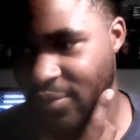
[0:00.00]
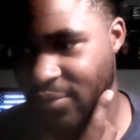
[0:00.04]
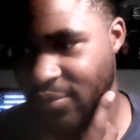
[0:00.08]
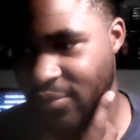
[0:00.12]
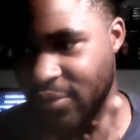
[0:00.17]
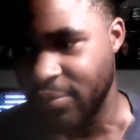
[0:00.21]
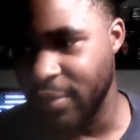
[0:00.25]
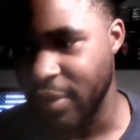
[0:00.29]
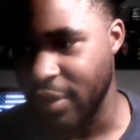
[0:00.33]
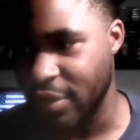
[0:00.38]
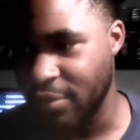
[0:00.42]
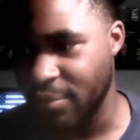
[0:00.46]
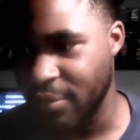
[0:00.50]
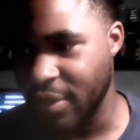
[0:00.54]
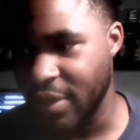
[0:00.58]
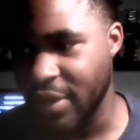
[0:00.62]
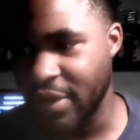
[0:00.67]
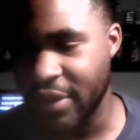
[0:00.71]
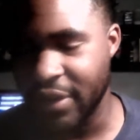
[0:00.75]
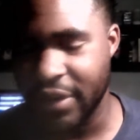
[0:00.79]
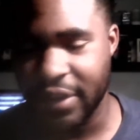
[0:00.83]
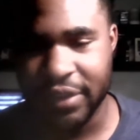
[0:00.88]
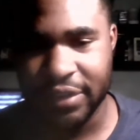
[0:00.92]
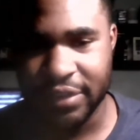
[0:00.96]
With Matthew
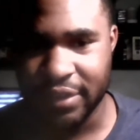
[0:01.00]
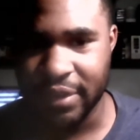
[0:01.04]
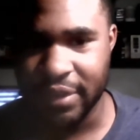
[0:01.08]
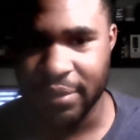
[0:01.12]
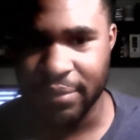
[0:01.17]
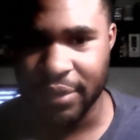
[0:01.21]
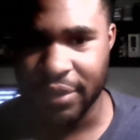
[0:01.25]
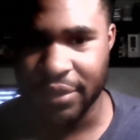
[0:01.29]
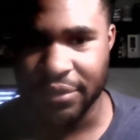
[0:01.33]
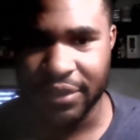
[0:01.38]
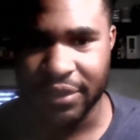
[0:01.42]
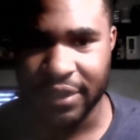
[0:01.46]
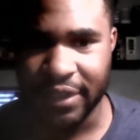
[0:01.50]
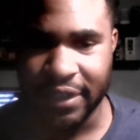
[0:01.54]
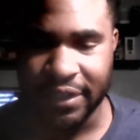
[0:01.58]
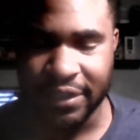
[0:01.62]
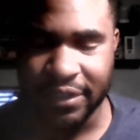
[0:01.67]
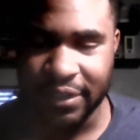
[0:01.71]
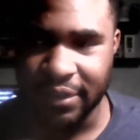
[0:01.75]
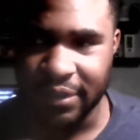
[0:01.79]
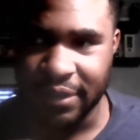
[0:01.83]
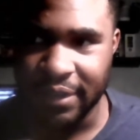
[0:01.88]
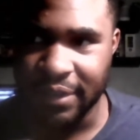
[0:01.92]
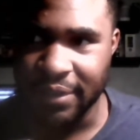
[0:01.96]
McConaughey and Samuel
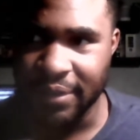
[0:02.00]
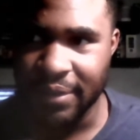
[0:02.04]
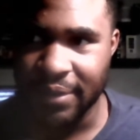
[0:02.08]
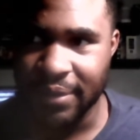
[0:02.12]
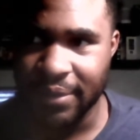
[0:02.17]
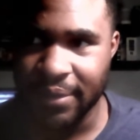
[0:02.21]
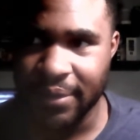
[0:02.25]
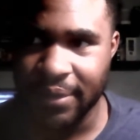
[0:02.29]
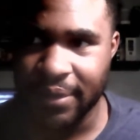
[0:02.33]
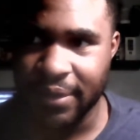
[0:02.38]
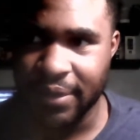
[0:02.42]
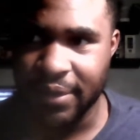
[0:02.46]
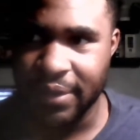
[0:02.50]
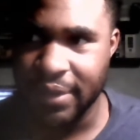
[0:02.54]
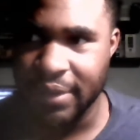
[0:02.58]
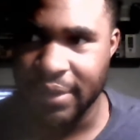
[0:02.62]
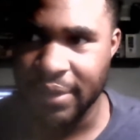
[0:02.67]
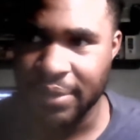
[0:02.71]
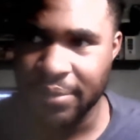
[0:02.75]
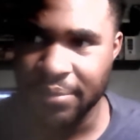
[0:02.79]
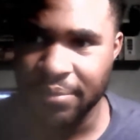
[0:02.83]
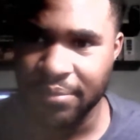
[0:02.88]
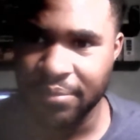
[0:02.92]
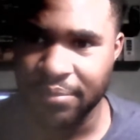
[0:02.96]
Jackson,
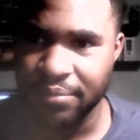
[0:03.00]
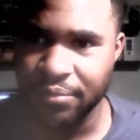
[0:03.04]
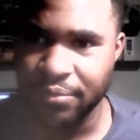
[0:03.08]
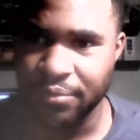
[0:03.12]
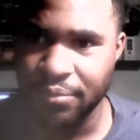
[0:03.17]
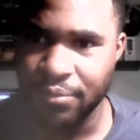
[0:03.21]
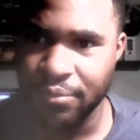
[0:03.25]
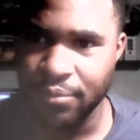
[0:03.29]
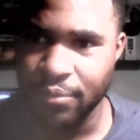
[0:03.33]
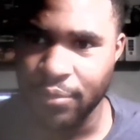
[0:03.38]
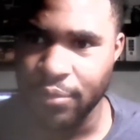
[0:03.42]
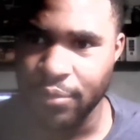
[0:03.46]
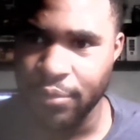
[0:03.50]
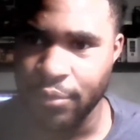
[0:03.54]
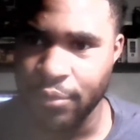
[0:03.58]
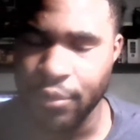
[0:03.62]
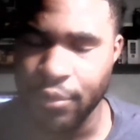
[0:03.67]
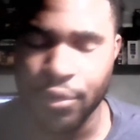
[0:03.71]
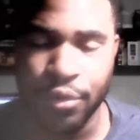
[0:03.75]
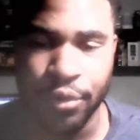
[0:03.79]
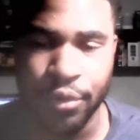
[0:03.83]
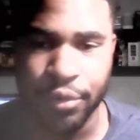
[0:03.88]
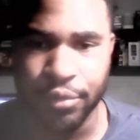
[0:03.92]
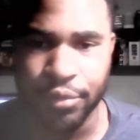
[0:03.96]
that
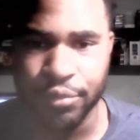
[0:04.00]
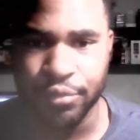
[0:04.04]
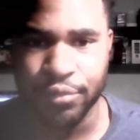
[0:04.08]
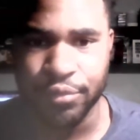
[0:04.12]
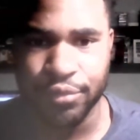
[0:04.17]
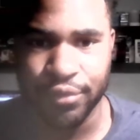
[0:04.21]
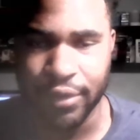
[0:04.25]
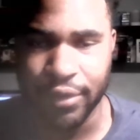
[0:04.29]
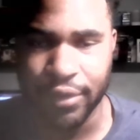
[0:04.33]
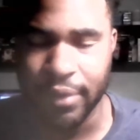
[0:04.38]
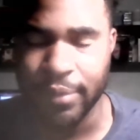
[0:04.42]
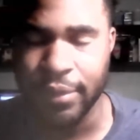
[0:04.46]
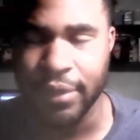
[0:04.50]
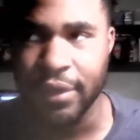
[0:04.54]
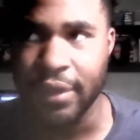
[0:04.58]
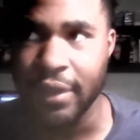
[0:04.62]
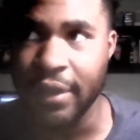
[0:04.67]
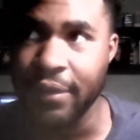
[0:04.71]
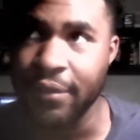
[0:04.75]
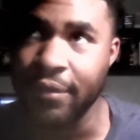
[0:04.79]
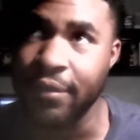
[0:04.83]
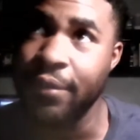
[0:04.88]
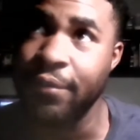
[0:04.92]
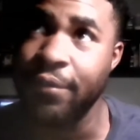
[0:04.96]
court drama.
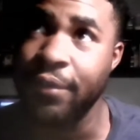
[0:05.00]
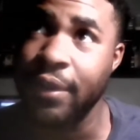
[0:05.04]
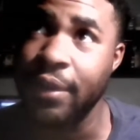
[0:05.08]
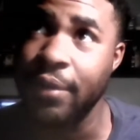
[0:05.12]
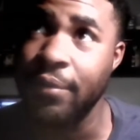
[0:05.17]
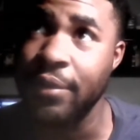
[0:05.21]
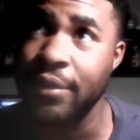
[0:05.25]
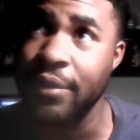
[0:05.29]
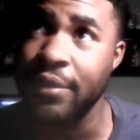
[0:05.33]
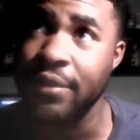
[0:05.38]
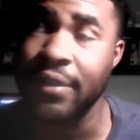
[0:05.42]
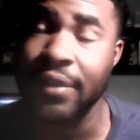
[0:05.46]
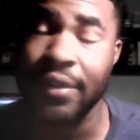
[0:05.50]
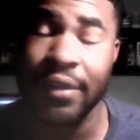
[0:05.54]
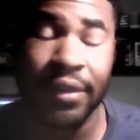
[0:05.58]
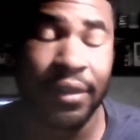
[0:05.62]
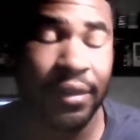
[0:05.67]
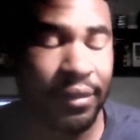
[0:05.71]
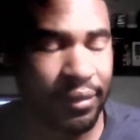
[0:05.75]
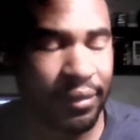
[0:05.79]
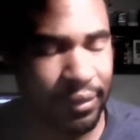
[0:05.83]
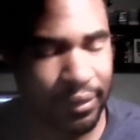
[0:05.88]
I forgot what it's called.